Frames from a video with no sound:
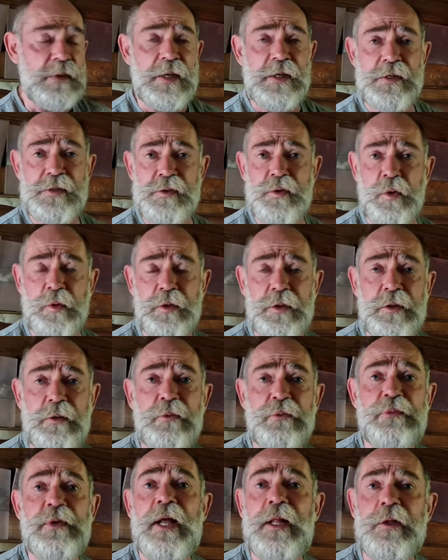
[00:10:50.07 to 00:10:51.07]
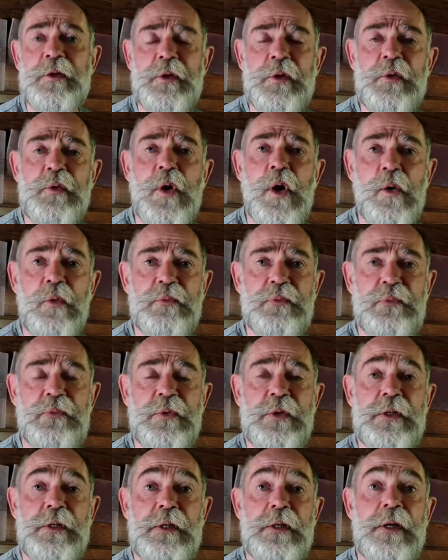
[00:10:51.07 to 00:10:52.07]
historical value
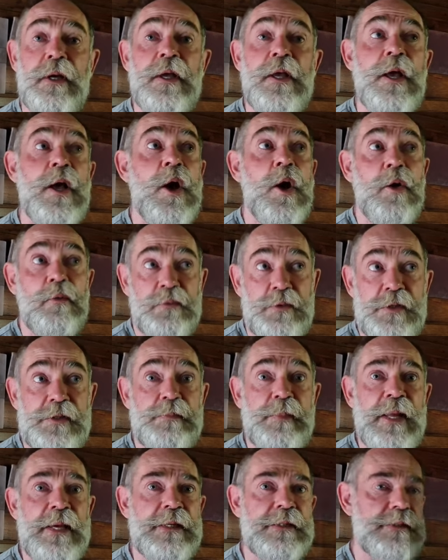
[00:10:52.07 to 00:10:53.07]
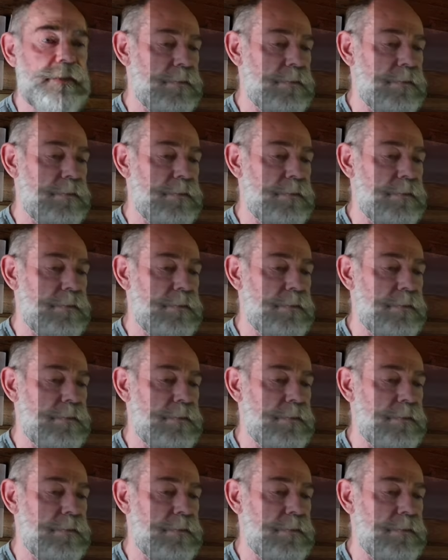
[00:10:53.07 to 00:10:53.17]
of this place.